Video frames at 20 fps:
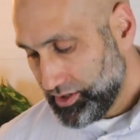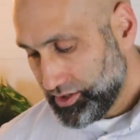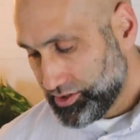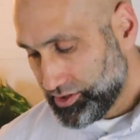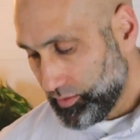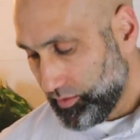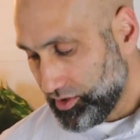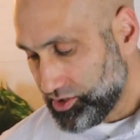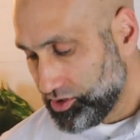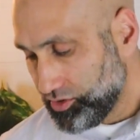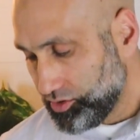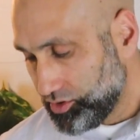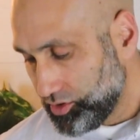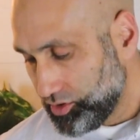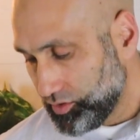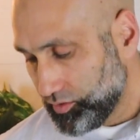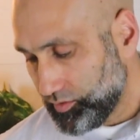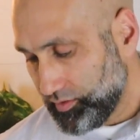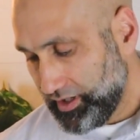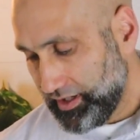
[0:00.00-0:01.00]
So what you
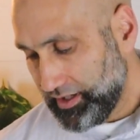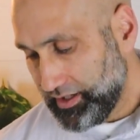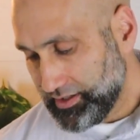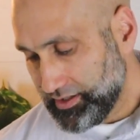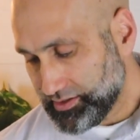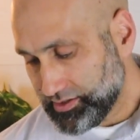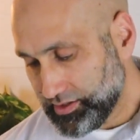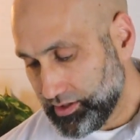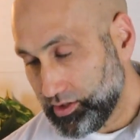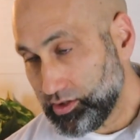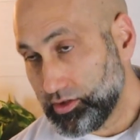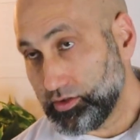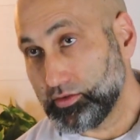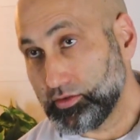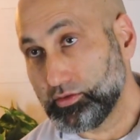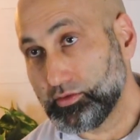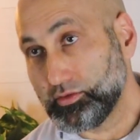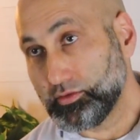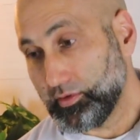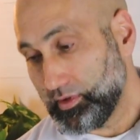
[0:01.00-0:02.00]
do is
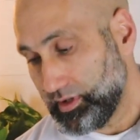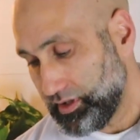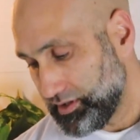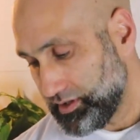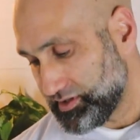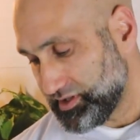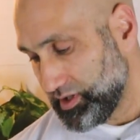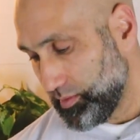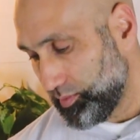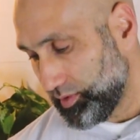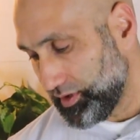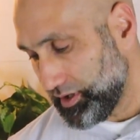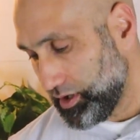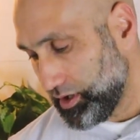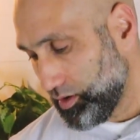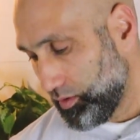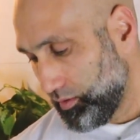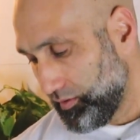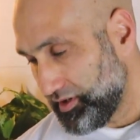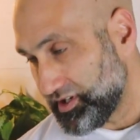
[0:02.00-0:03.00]
you simply
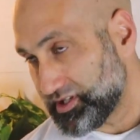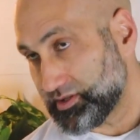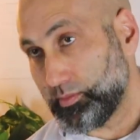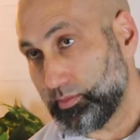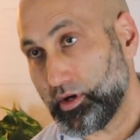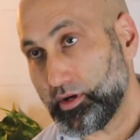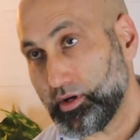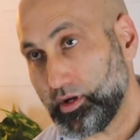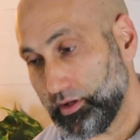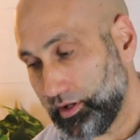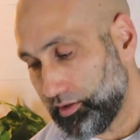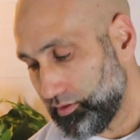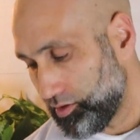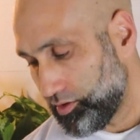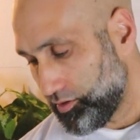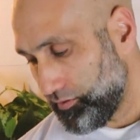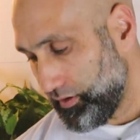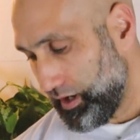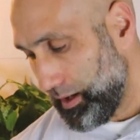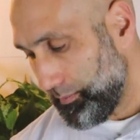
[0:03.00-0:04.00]
go on the Smart Online
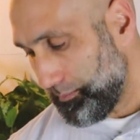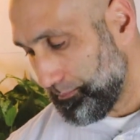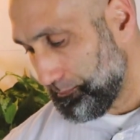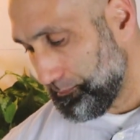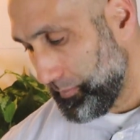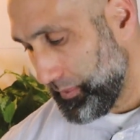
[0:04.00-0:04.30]
Order app,